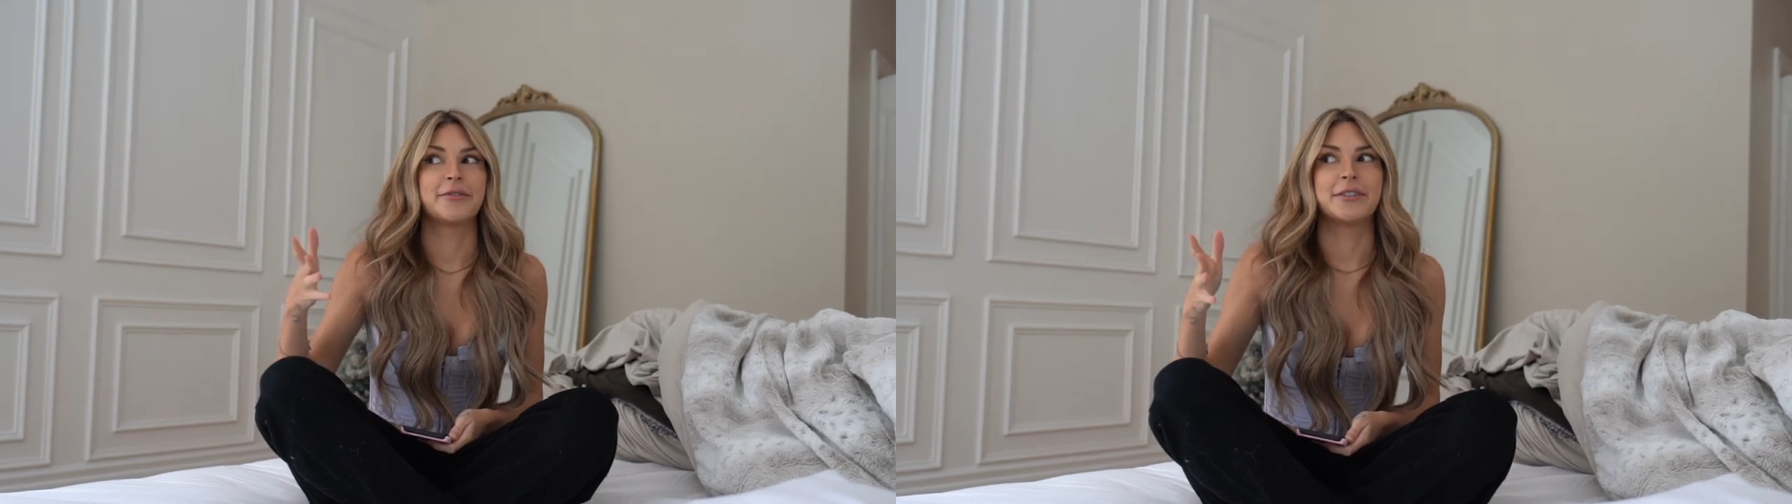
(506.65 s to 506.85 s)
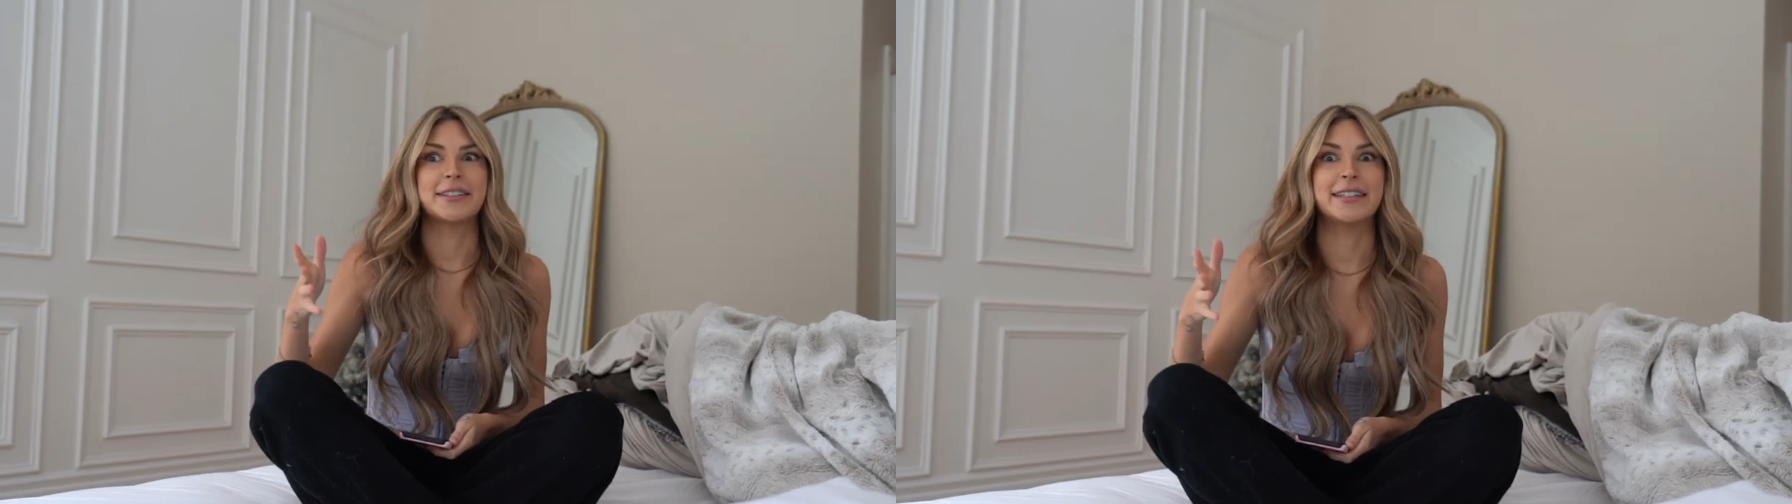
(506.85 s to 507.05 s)

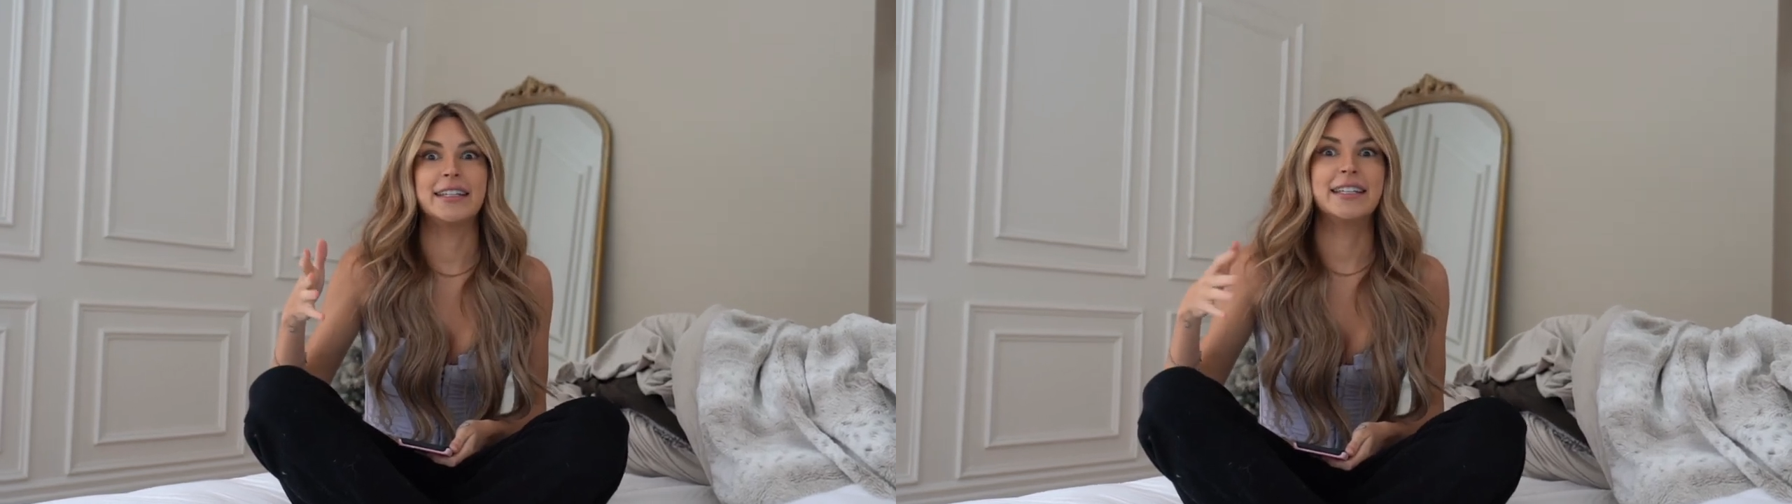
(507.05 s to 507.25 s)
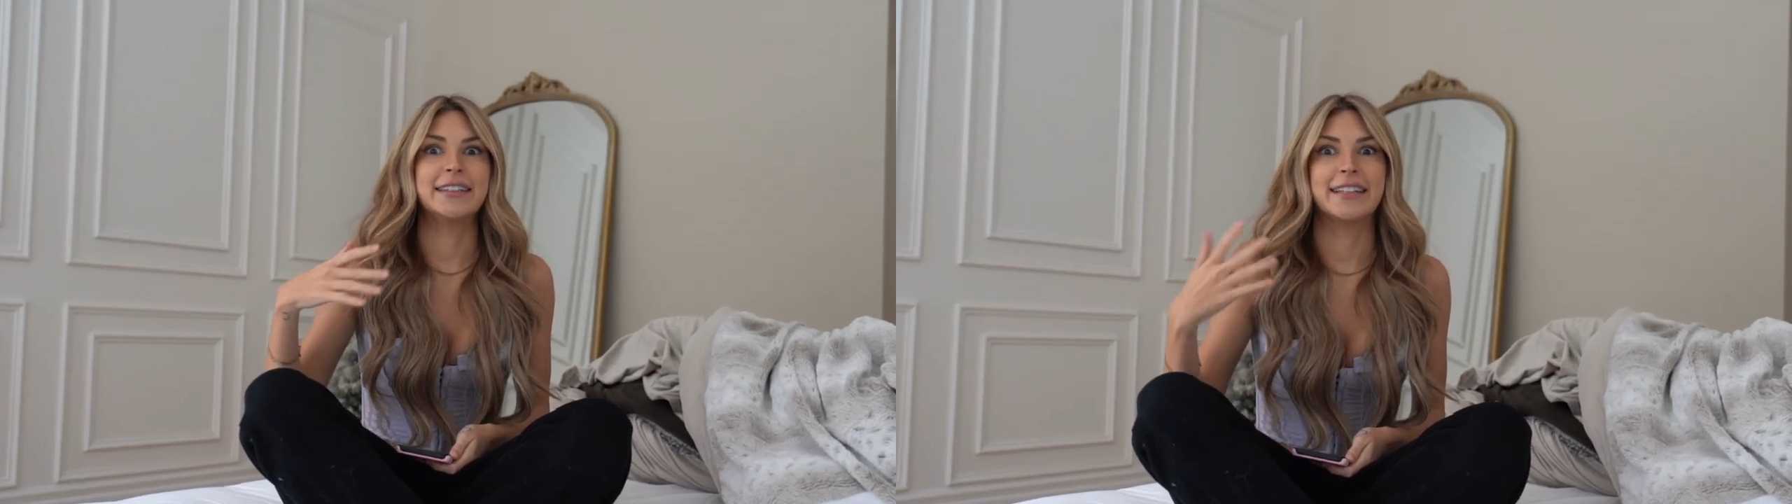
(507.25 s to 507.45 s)
Where is
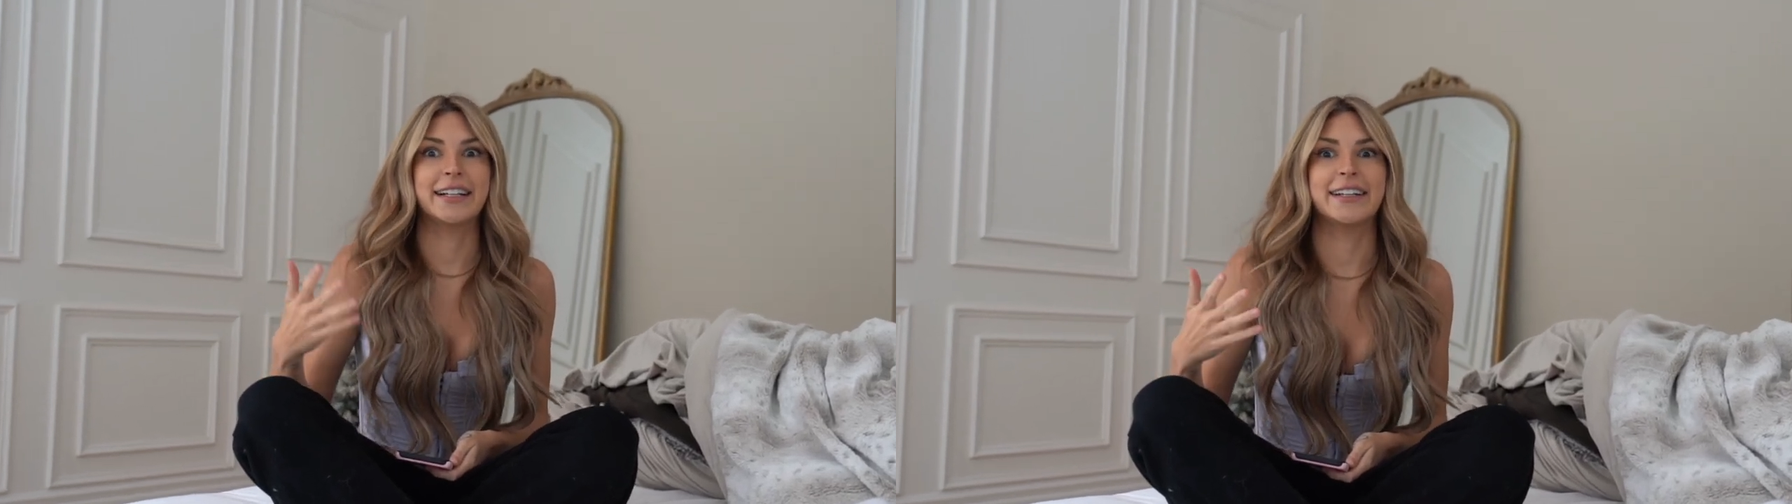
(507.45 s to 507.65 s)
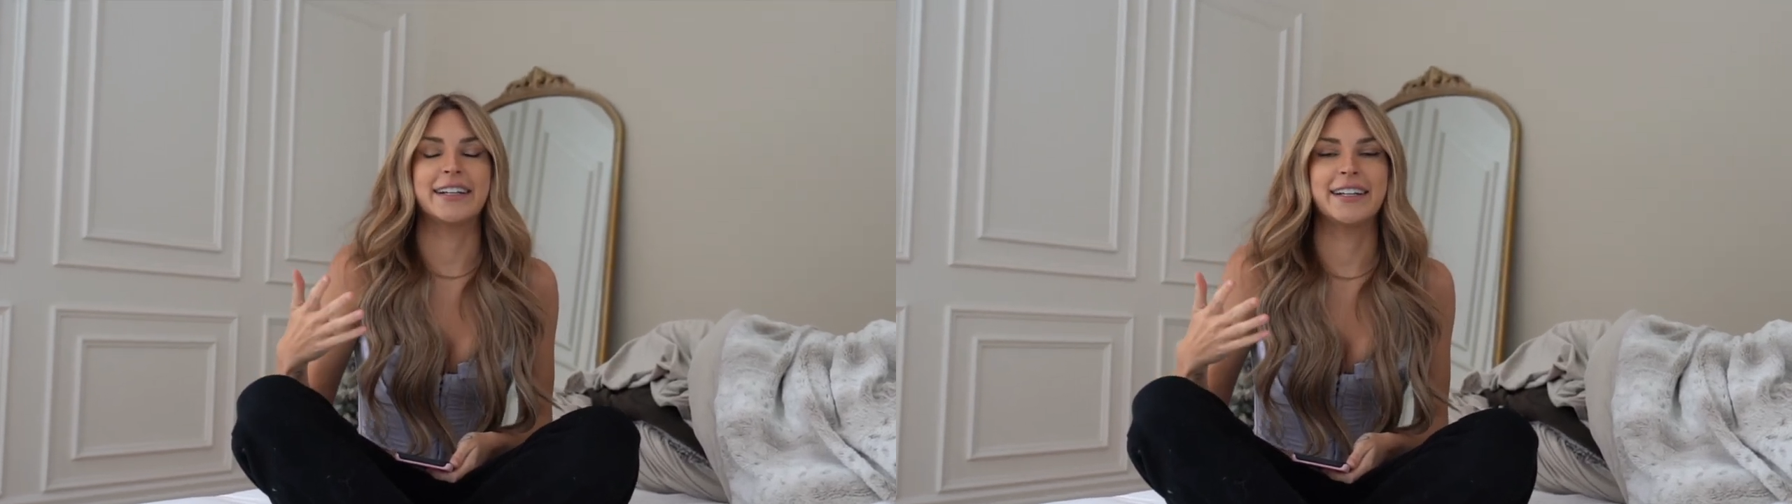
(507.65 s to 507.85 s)
he?
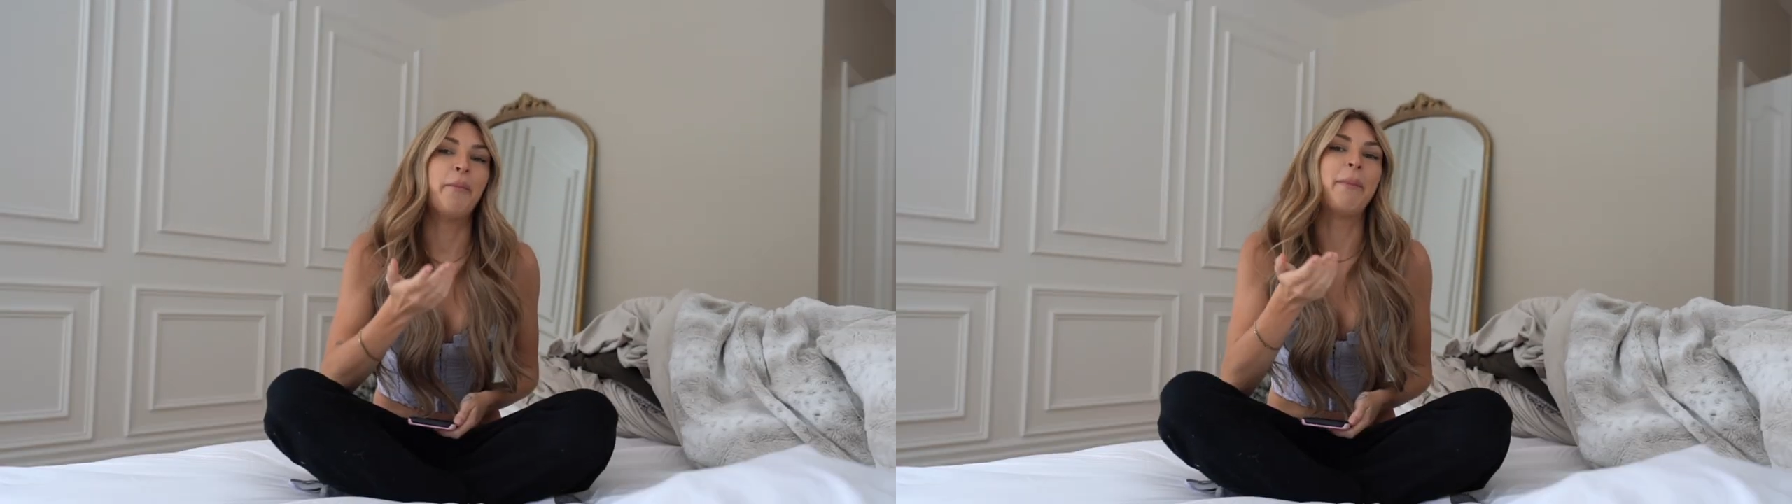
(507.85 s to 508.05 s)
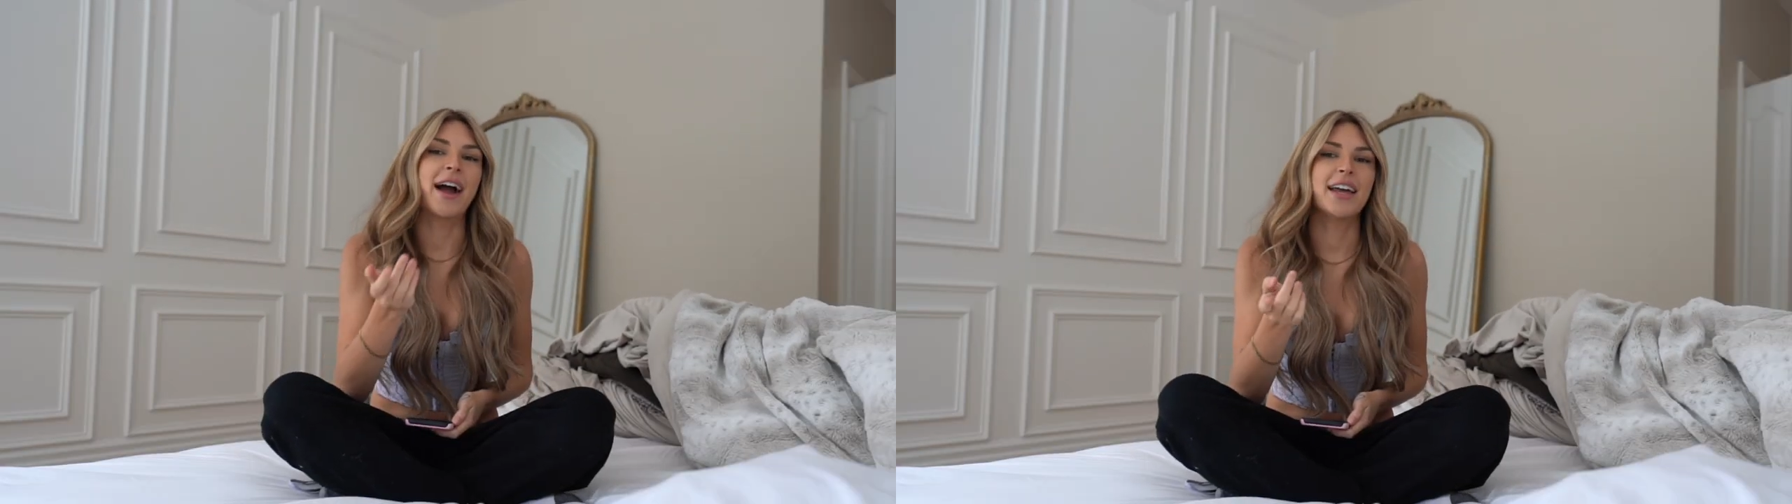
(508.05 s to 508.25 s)

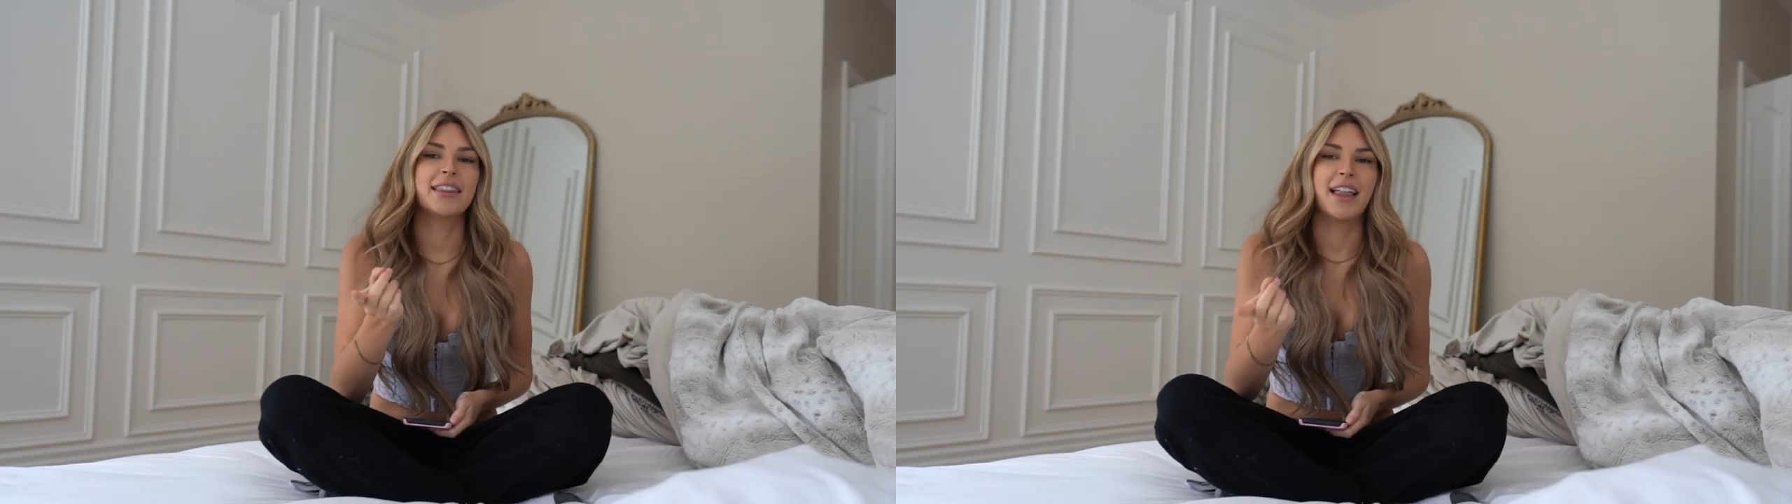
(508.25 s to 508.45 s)
My